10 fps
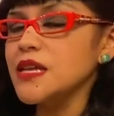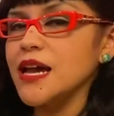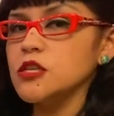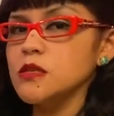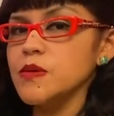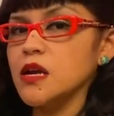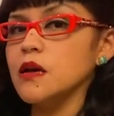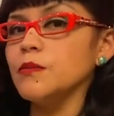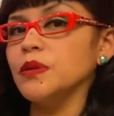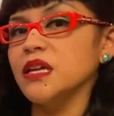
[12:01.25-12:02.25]
It has to be a
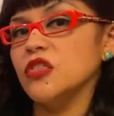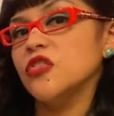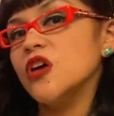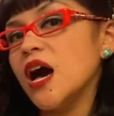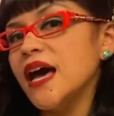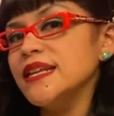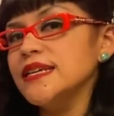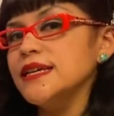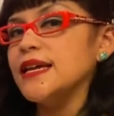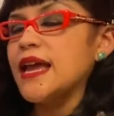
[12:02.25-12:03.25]
complete thought.
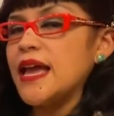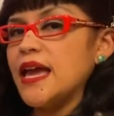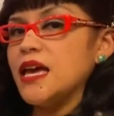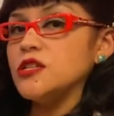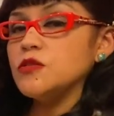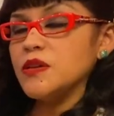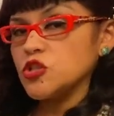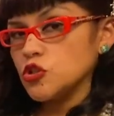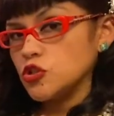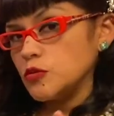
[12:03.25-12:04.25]
And make
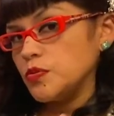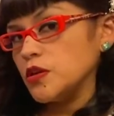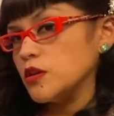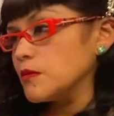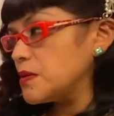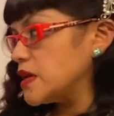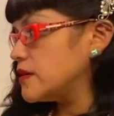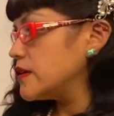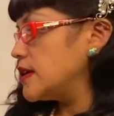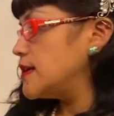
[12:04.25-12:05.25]
sure to put your
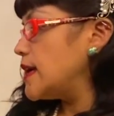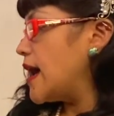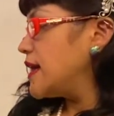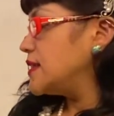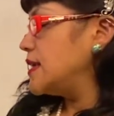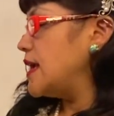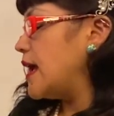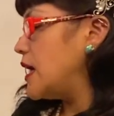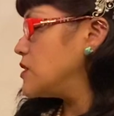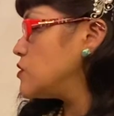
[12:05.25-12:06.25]
period at the
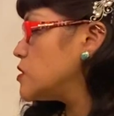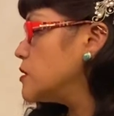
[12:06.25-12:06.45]
end.